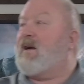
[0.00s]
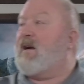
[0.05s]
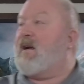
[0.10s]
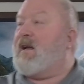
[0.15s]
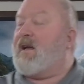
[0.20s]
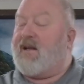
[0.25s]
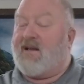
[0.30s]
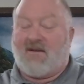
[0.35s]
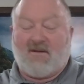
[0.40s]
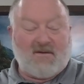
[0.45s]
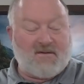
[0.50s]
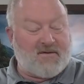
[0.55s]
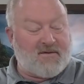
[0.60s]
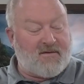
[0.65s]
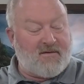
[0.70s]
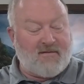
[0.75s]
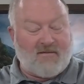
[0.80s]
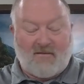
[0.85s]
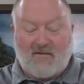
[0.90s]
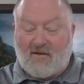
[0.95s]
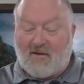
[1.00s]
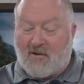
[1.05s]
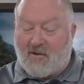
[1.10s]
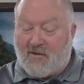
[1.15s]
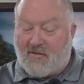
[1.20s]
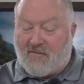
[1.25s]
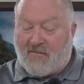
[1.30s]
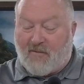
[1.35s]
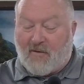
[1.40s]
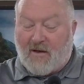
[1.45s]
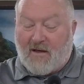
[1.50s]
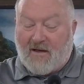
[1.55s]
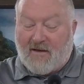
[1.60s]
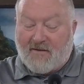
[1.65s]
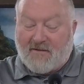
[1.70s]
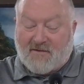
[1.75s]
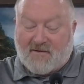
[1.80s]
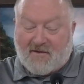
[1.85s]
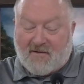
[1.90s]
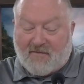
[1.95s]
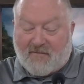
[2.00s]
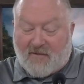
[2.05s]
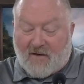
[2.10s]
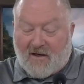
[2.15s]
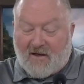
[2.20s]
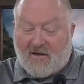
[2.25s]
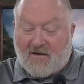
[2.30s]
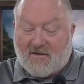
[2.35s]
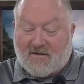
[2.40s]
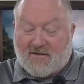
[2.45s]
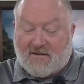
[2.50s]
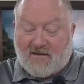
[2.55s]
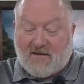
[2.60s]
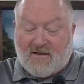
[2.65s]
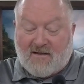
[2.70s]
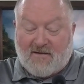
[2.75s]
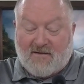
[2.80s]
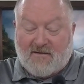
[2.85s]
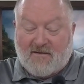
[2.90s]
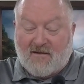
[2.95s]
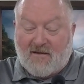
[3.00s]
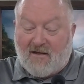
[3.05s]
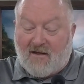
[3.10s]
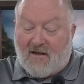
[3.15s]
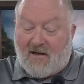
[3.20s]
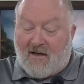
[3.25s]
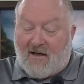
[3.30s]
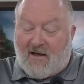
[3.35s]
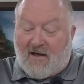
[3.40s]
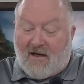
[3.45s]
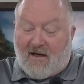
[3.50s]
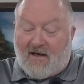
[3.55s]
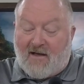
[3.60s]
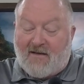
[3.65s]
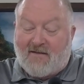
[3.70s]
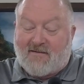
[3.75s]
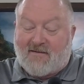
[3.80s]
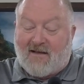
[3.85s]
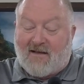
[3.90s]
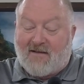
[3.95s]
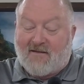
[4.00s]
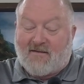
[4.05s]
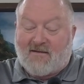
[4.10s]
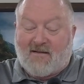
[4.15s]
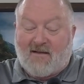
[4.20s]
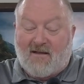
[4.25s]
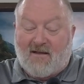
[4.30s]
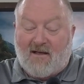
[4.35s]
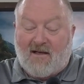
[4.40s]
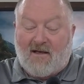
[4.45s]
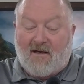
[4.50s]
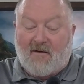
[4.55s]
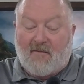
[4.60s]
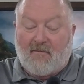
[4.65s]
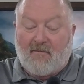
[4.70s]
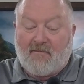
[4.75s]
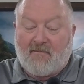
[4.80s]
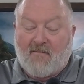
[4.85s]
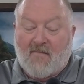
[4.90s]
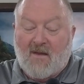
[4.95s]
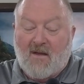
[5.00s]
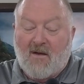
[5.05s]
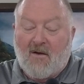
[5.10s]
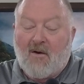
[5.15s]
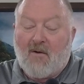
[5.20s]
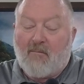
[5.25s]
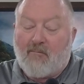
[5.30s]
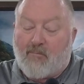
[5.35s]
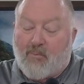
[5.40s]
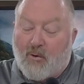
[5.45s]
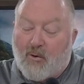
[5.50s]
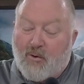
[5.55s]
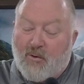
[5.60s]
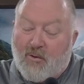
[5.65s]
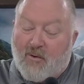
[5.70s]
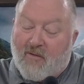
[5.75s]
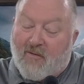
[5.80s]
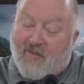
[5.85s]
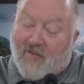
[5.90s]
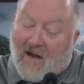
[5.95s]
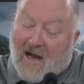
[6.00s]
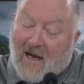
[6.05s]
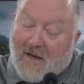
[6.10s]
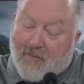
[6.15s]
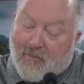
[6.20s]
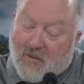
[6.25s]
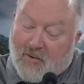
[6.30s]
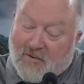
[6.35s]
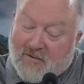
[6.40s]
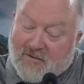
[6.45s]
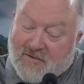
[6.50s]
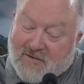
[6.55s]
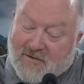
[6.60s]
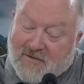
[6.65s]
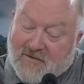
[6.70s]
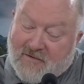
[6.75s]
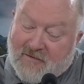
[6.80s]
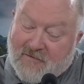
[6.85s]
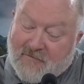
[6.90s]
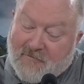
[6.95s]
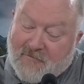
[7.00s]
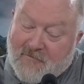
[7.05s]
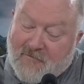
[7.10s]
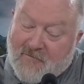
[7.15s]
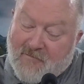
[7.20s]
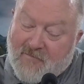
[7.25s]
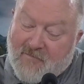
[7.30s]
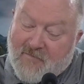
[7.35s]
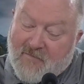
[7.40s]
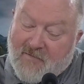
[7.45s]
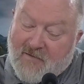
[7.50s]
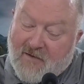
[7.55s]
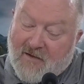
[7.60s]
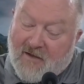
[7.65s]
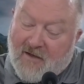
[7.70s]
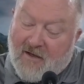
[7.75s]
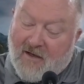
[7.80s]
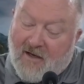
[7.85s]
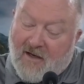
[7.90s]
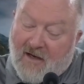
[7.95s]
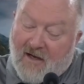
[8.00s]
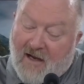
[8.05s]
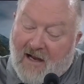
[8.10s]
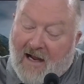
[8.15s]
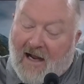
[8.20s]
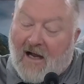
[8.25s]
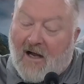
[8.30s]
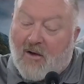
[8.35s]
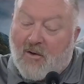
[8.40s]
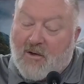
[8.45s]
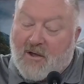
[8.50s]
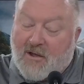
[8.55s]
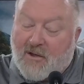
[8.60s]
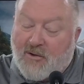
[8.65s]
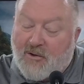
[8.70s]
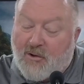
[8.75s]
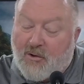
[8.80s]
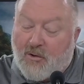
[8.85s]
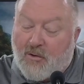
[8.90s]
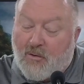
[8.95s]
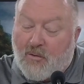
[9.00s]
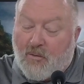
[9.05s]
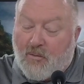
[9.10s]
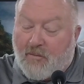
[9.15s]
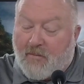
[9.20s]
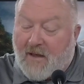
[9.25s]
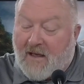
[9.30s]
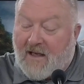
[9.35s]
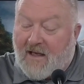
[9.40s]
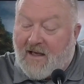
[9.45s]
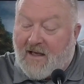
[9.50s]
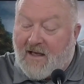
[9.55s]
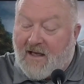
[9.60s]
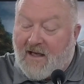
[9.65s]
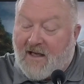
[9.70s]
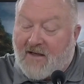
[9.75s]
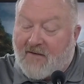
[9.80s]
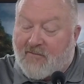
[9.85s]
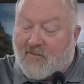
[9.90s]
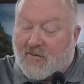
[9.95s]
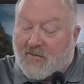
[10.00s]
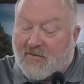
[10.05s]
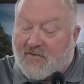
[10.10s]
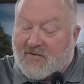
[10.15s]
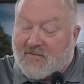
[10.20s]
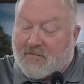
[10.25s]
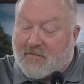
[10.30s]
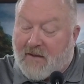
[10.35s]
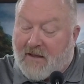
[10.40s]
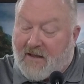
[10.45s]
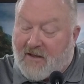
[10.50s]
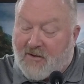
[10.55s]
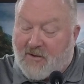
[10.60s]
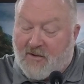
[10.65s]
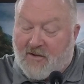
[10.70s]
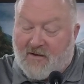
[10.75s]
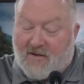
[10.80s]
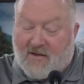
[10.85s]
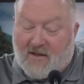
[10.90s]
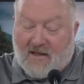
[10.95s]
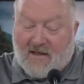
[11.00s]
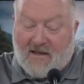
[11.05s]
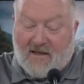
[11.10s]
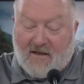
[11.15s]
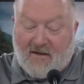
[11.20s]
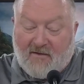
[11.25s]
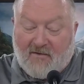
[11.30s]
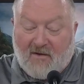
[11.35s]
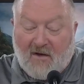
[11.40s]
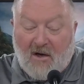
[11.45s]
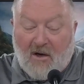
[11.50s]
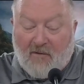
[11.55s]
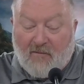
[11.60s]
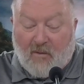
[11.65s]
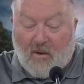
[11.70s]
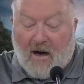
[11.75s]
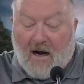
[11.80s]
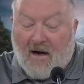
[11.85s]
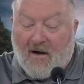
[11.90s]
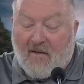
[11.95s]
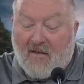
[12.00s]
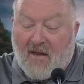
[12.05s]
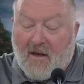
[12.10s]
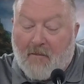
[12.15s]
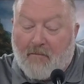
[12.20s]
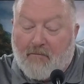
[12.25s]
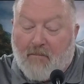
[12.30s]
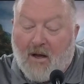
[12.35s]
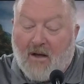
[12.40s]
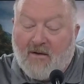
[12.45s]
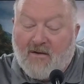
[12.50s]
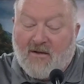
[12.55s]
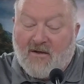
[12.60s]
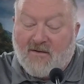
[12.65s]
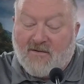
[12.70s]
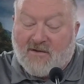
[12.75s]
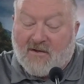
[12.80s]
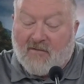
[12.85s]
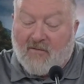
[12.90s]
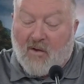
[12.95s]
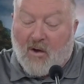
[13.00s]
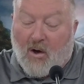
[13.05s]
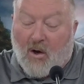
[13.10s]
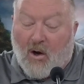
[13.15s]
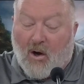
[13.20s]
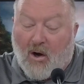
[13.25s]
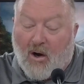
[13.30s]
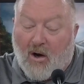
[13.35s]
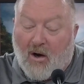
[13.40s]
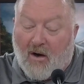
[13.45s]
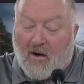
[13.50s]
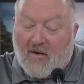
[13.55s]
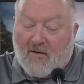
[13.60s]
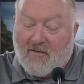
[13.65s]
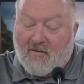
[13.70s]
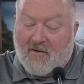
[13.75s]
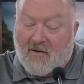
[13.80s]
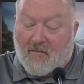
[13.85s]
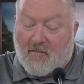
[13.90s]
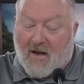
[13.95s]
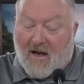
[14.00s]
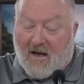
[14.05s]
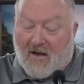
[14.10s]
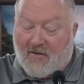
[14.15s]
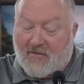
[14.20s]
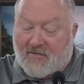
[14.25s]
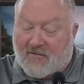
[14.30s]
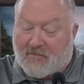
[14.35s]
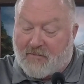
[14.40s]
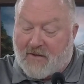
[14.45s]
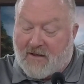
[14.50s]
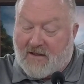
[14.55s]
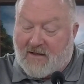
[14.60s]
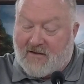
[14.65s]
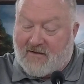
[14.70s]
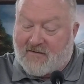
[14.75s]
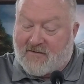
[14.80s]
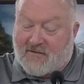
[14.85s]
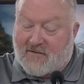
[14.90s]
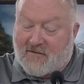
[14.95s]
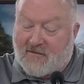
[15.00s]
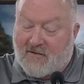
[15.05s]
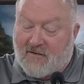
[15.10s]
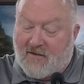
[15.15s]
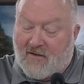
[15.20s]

his good friends, the Pharisees, and he says to them, Brood of vipers, how can you, being evil, speak good things? For out of the abundance of the heart, the mouth speaks.